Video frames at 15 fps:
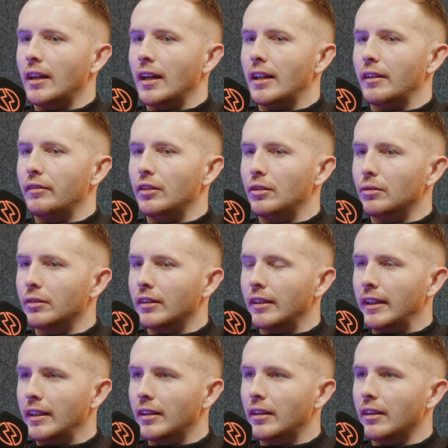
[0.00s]
And if you don't
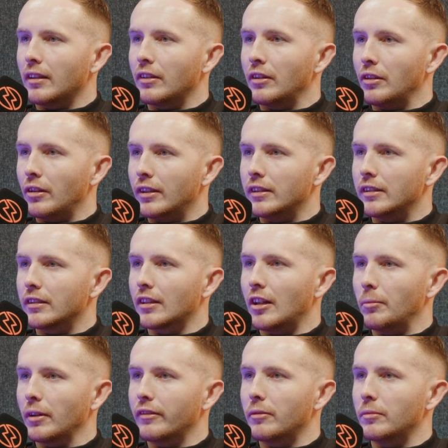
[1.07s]
like the noise that's
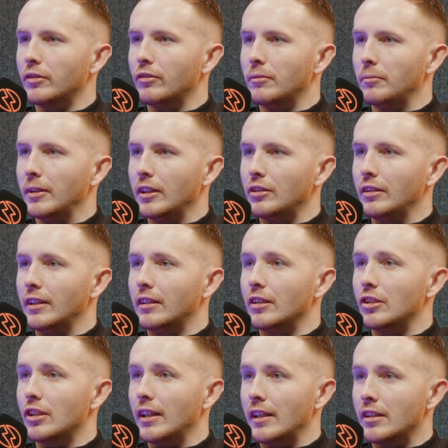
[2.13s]
coming from the roommate, you need to
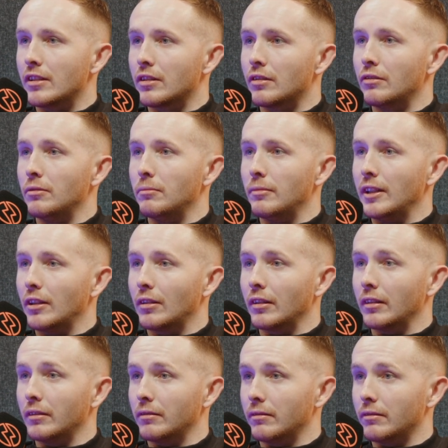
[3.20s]
change the roommate, or